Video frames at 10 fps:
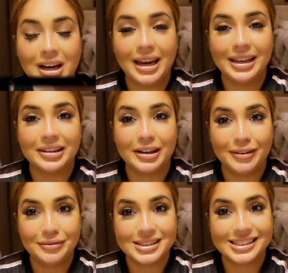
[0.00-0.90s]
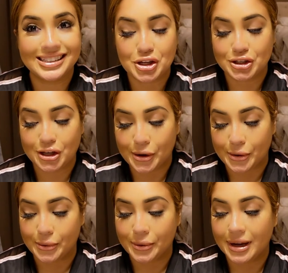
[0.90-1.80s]
Hi, loves.
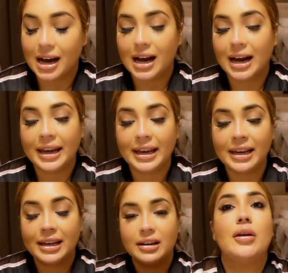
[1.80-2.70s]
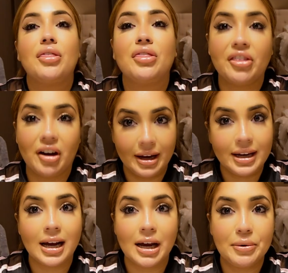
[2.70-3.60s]
So I
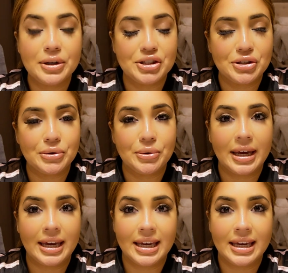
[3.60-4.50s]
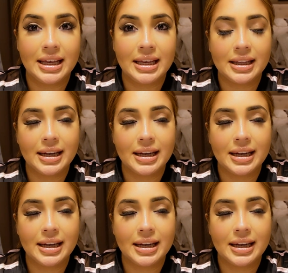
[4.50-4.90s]
thought I would do a